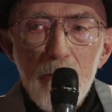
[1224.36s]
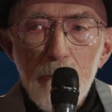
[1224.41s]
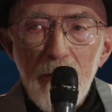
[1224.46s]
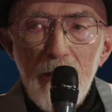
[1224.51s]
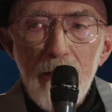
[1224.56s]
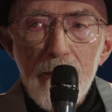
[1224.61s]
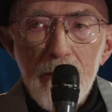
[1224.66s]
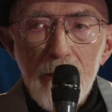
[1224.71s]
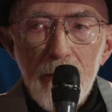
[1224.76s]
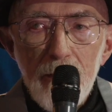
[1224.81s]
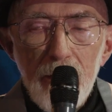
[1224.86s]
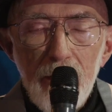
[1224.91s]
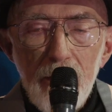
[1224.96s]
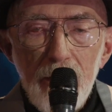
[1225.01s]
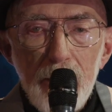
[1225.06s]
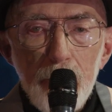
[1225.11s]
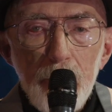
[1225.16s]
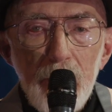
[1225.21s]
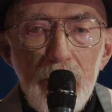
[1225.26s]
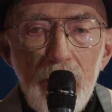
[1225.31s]
space and
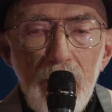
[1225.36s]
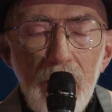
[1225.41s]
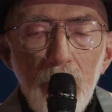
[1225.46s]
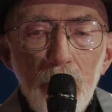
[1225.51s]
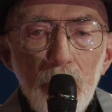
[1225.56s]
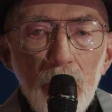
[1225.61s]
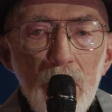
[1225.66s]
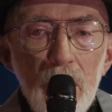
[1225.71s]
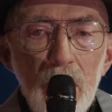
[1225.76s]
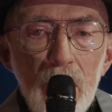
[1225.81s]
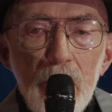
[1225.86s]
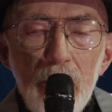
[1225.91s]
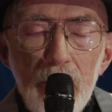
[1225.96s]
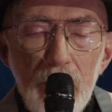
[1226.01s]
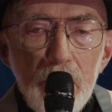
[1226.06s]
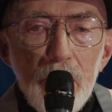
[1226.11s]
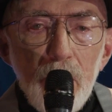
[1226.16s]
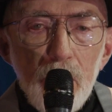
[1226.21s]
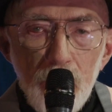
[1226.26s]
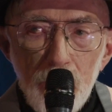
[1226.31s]
time, and how
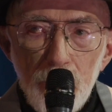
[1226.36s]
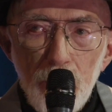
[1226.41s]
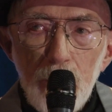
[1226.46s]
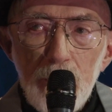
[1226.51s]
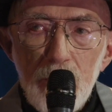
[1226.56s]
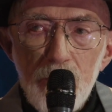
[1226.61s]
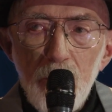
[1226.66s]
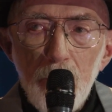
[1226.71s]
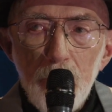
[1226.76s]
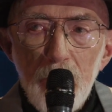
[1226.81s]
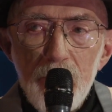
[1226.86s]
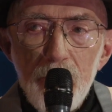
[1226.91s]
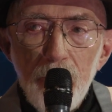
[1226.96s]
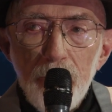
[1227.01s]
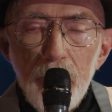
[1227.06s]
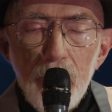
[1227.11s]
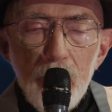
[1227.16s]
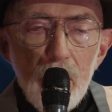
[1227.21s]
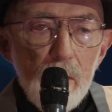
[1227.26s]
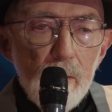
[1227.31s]
it controls so much of
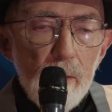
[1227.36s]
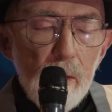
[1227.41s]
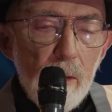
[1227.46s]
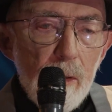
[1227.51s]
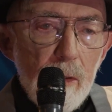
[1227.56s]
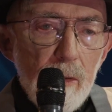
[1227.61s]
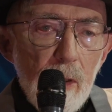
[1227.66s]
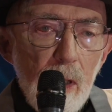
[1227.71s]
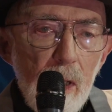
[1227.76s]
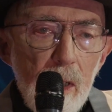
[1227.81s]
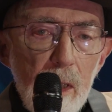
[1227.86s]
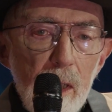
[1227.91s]
the universe,